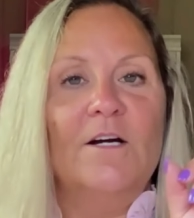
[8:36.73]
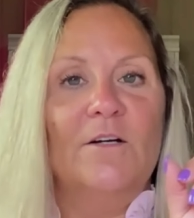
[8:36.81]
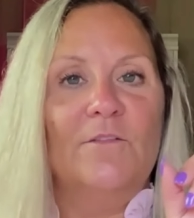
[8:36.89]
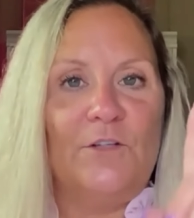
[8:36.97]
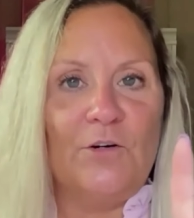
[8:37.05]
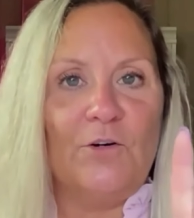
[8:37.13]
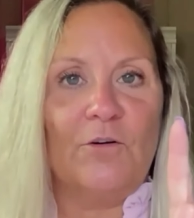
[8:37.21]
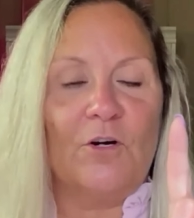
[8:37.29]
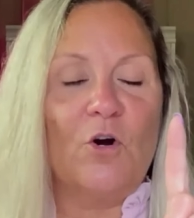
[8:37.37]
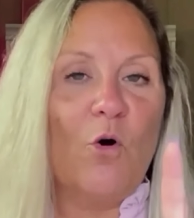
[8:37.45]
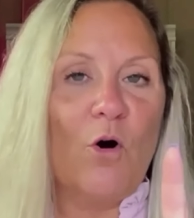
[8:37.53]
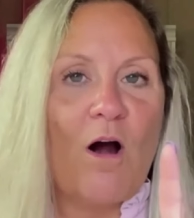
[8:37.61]
Your
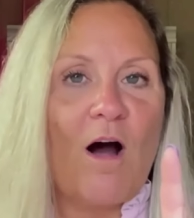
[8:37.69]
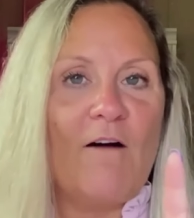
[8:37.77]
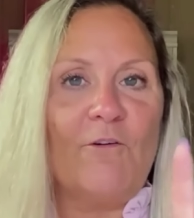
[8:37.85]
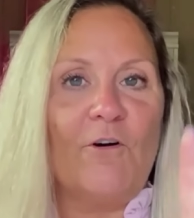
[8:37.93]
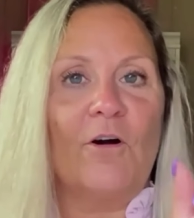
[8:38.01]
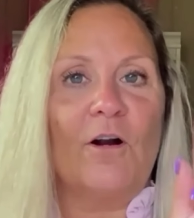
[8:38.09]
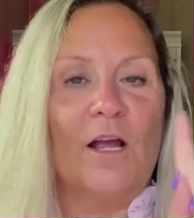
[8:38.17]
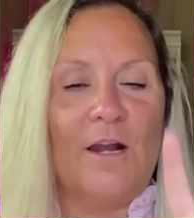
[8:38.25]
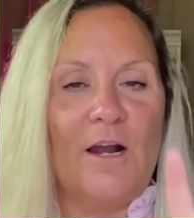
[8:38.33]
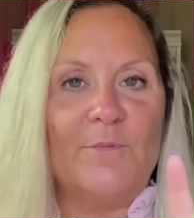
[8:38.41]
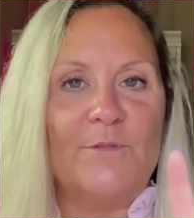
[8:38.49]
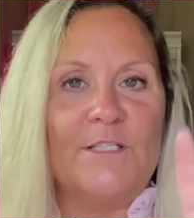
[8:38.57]
core offer, an
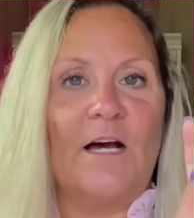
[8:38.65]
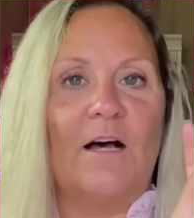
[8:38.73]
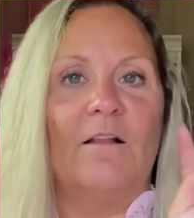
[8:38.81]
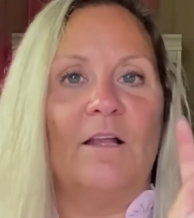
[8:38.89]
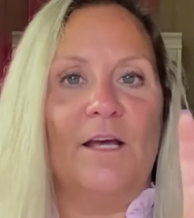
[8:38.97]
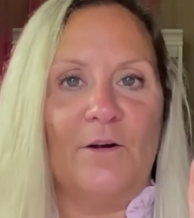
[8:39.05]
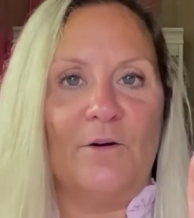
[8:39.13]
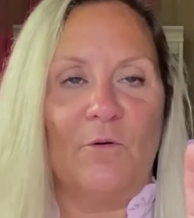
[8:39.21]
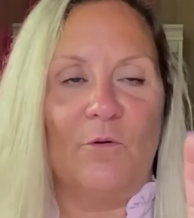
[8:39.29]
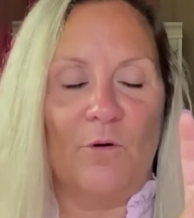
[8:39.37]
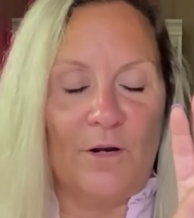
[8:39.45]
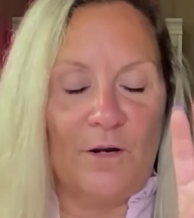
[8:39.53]
upsell, and
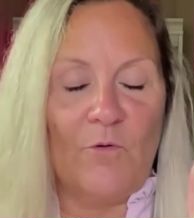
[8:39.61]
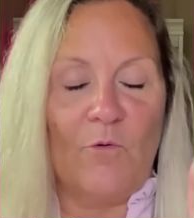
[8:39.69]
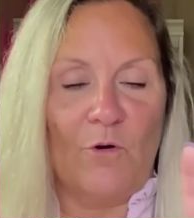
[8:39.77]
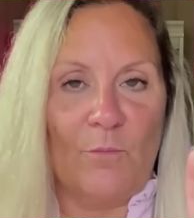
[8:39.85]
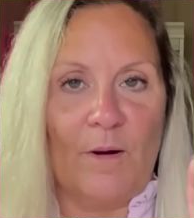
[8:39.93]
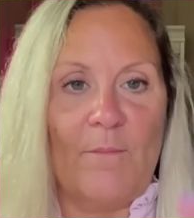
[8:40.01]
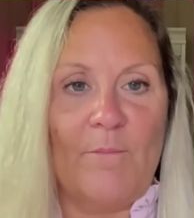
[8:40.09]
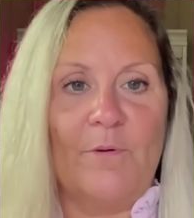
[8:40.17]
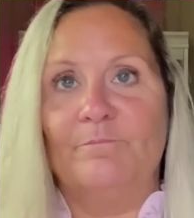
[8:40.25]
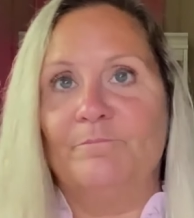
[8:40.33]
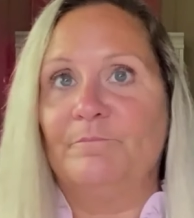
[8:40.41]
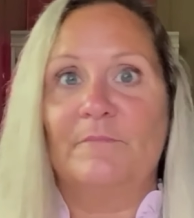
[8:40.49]
an order bump.
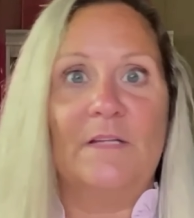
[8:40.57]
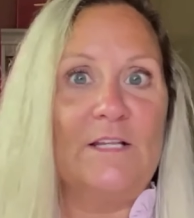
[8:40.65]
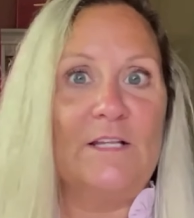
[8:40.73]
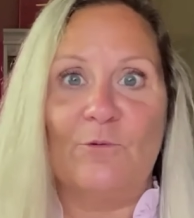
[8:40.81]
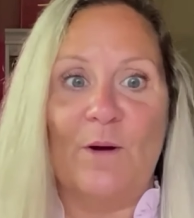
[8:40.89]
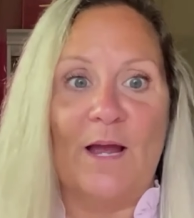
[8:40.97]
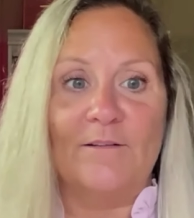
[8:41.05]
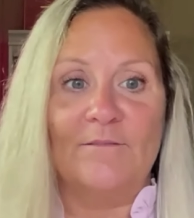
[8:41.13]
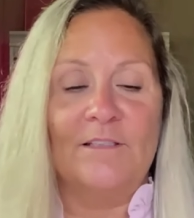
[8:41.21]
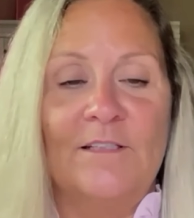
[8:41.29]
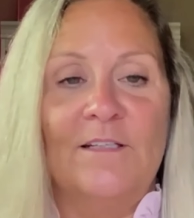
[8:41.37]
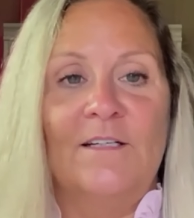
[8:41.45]
Either way.
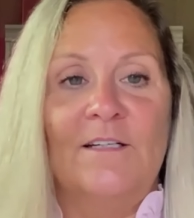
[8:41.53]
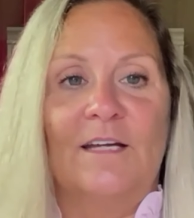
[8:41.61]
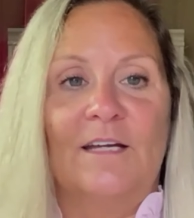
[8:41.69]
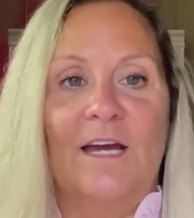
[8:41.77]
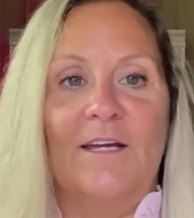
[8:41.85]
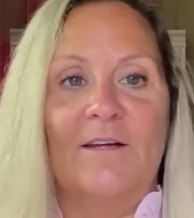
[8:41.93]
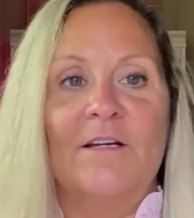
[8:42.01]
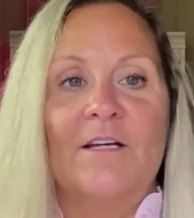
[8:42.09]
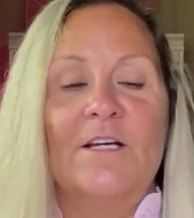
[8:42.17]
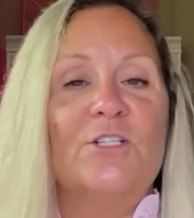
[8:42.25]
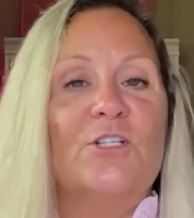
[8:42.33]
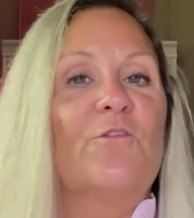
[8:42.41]
Okay.
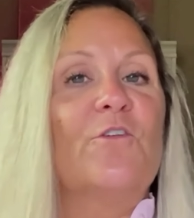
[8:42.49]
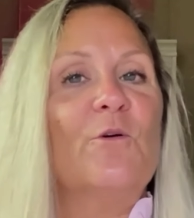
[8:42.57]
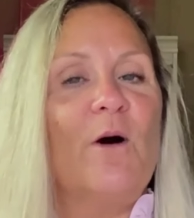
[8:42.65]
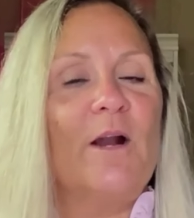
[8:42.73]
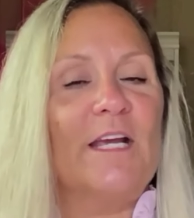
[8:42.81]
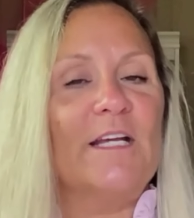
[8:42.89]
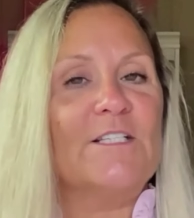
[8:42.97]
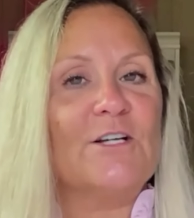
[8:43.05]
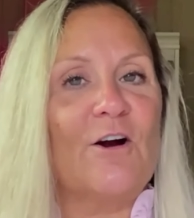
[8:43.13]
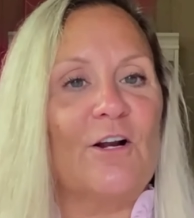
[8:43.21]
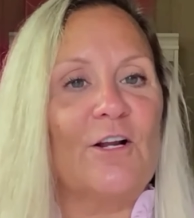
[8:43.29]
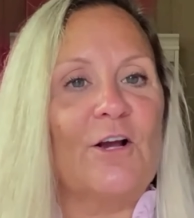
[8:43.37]
So if you want to get
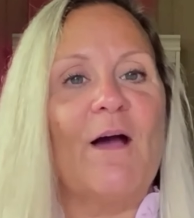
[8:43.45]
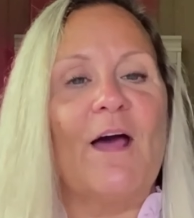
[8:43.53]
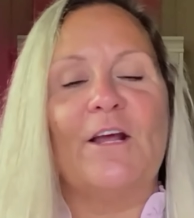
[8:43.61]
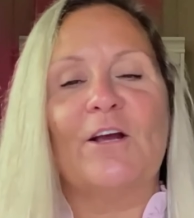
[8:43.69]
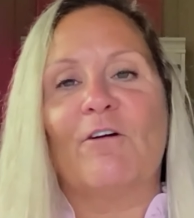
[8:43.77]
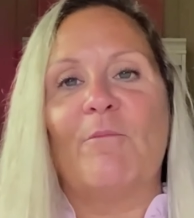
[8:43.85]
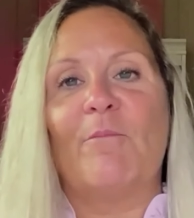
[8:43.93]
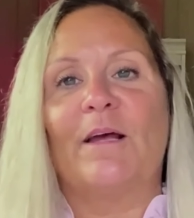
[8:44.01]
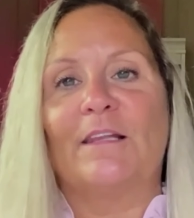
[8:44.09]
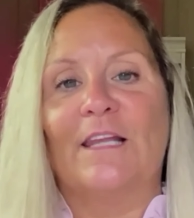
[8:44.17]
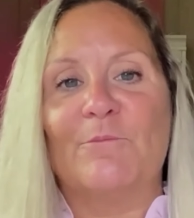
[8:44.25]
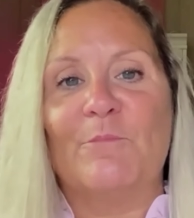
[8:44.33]
started, go ahead and grab my
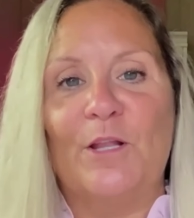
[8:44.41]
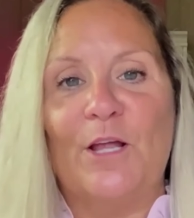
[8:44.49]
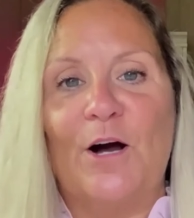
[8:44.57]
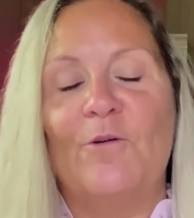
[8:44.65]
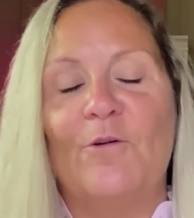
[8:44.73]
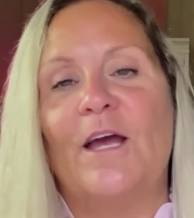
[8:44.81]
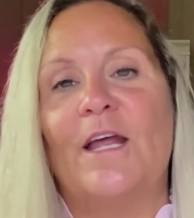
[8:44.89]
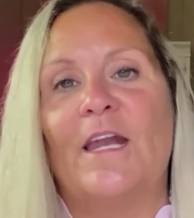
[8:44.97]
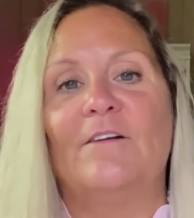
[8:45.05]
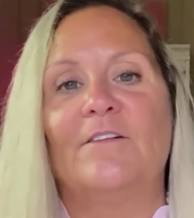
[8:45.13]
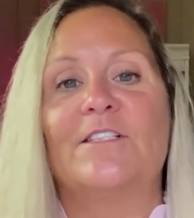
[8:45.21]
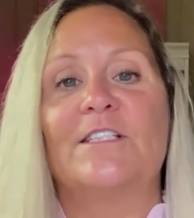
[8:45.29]
link below and
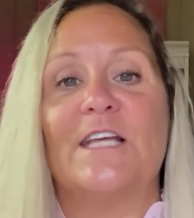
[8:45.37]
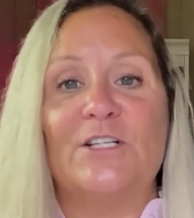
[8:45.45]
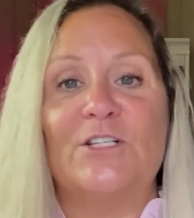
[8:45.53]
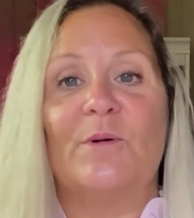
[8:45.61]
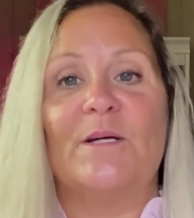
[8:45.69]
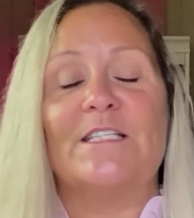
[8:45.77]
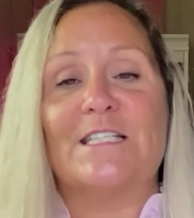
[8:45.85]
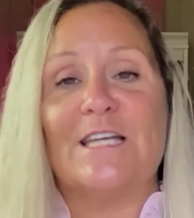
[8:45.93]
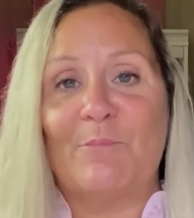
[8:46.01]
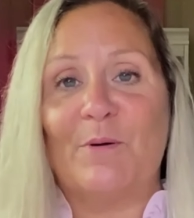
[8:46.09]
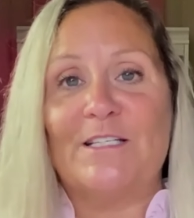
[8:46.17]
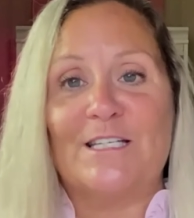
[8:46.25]
I'll send you a
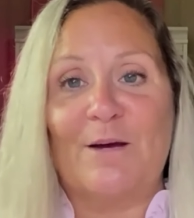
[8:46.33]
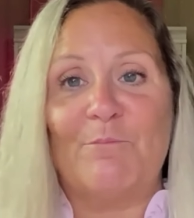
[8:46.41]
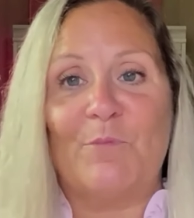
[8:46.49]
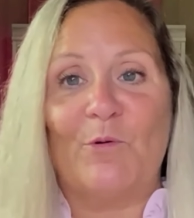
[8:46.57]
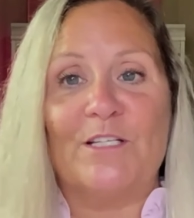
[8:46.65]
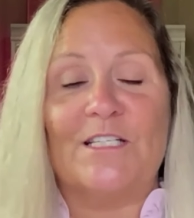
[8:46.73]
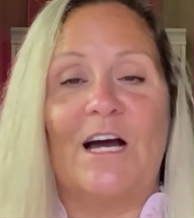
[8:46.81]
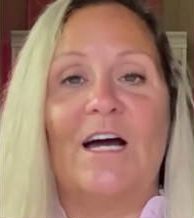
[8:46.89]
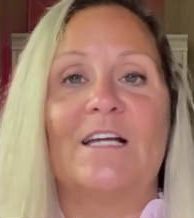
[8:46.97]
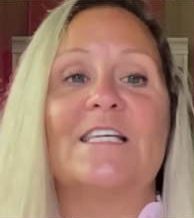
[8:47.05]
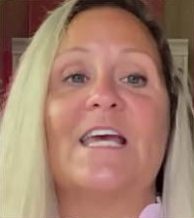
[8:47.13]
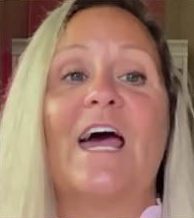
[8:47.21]
step-by-step bonus
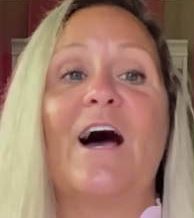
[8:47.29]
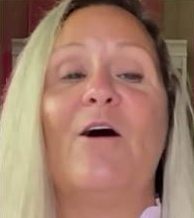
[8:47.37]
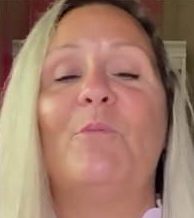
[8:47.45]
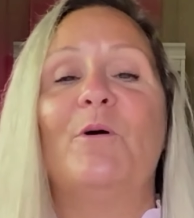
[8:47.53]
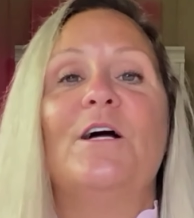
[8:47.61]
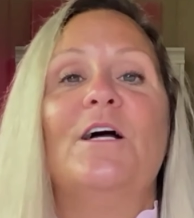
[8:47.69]
guide to help